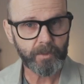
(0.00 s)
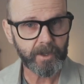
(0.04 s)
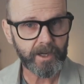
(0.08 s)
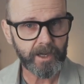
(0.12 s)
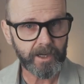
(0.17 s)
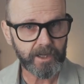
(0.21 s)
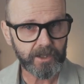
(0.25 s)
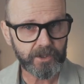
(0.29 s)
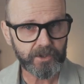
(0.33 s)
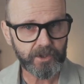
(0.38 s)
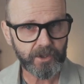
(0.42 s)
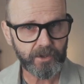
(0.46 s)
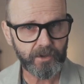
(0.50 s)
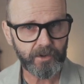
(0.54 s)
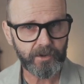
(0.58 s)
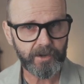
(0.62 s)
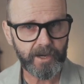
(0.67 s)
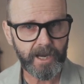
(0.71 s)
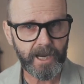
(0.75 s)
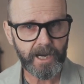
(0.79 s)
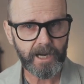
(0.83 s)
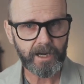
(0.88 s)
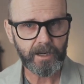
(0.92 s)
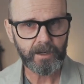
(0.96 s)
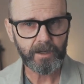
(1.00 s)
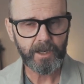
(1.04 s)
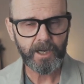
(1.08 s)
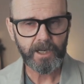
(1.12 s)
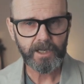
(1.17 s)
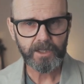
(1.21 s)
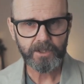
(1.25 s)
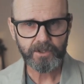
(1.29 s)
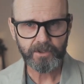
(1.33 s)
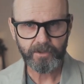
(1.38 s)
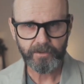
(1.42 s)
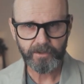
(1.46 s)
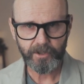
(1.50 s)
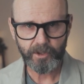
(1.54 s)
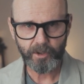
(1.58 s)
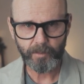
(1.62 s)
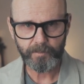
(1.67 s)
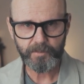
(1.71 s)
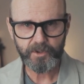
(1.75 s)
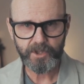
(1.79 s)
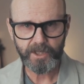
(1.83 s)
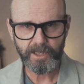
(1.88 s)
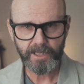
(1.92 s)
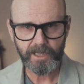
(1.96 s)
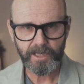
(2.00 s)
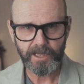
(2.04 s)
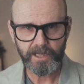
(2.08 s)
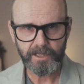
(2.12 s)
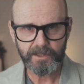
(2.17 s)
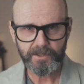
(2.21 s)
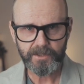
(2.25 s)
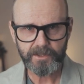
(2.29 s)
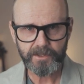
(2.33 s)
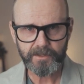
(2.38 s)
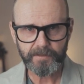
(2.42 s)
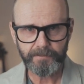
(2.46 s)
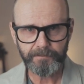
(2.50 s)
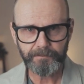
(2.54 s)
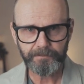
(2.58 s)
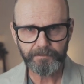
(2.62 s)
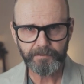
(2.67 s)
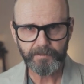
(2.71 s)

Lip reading: we're going to turn now to the object case.